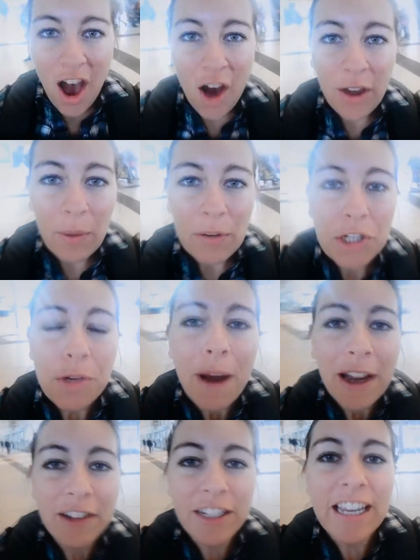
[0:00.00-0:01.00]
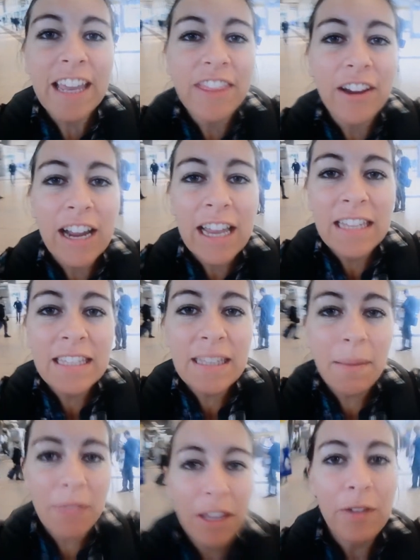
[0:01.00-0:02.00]
Okay, once you buy your ticket, there is
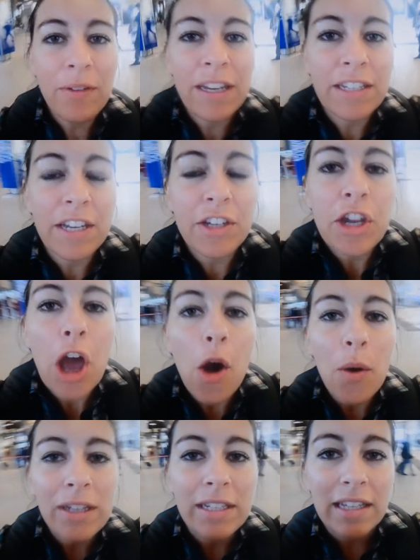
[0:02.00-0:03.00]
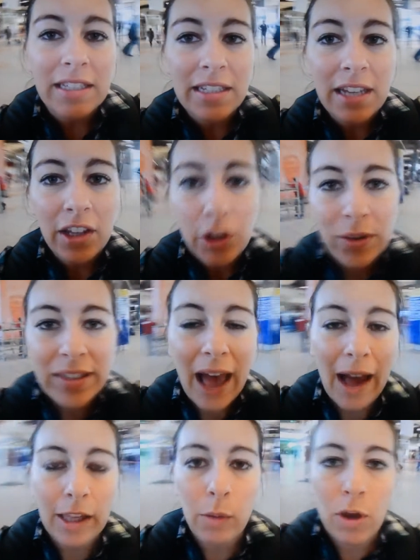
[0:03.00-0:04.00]
something you need to know. It doesn't tell you
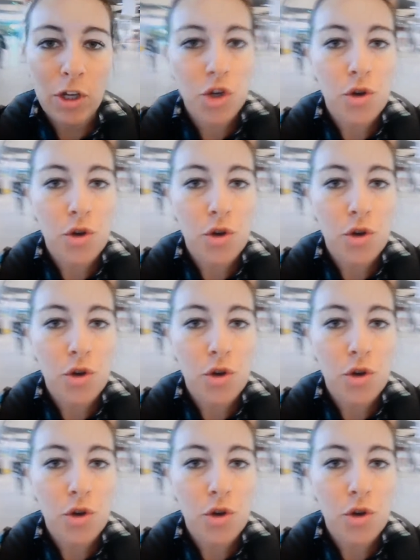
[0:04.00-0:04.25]
exactly what